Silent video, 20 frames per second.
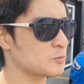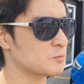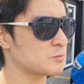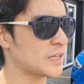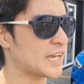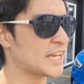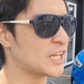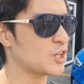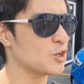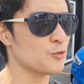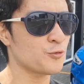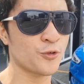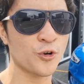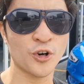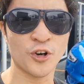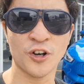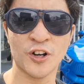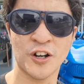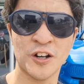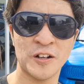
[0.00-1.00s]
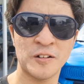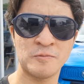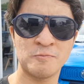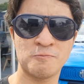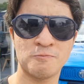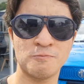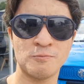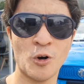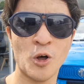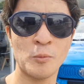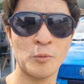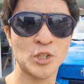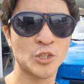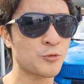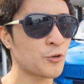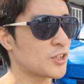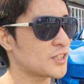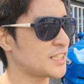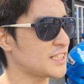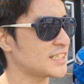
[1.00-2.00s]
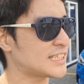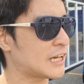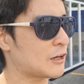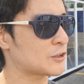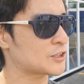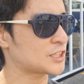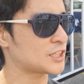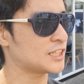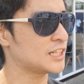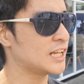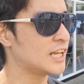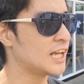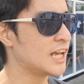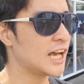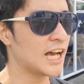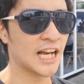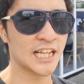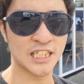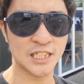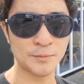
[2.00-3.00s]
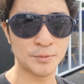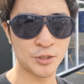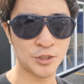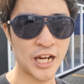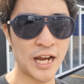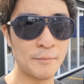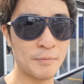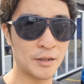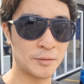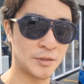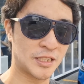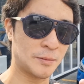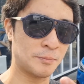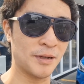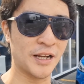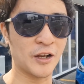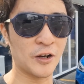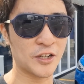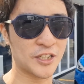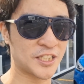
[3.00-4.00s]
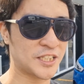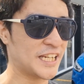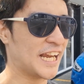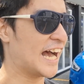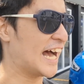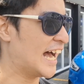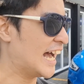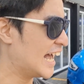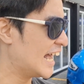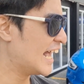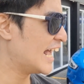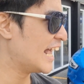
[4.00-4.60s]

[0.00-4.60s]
thank you for almost 14,000 subscribers because yeah,